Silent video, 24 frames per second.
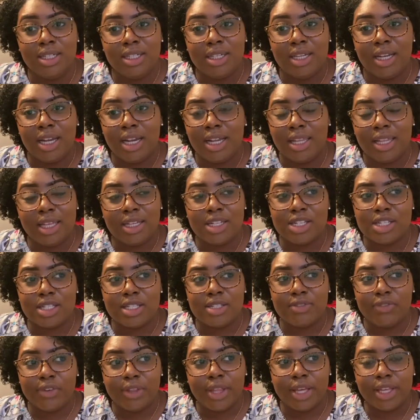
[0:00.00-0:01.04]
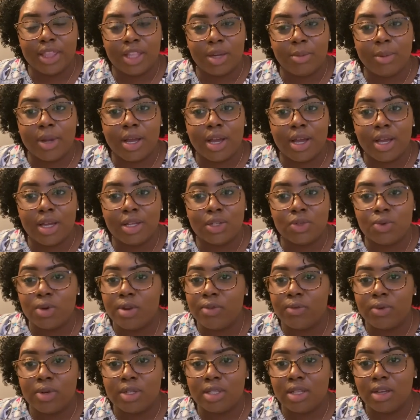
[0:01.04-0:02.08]
and they just feel like they're behind
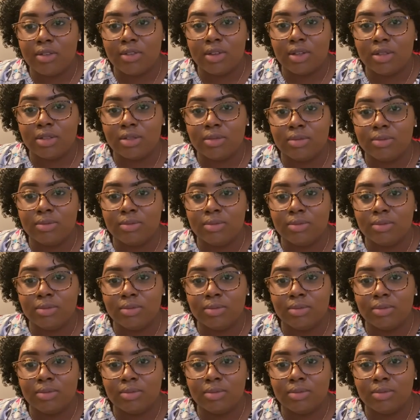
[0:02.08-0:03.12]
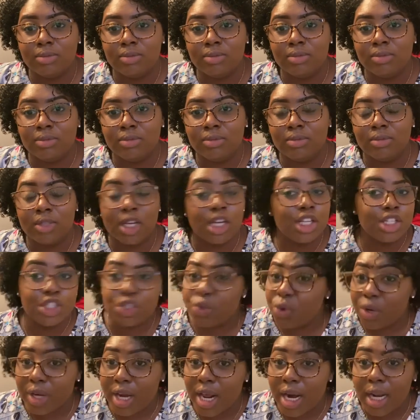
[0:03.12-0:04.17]
24/7? Because
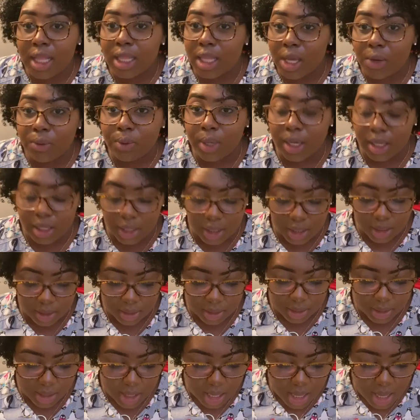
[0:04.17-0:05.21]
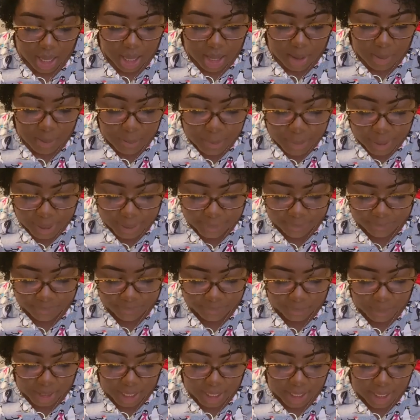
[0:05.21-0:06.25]
you are not alone, honey. But
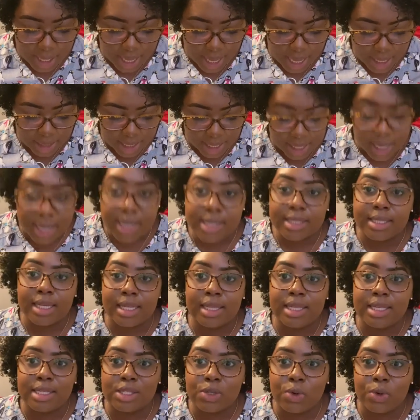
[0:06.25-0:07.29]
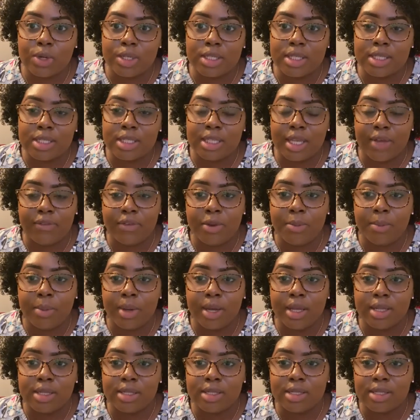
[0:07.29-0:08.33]
yeah, like I said, this course is 7
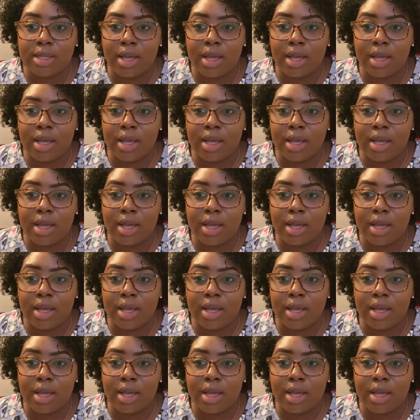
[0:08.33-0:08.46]
months.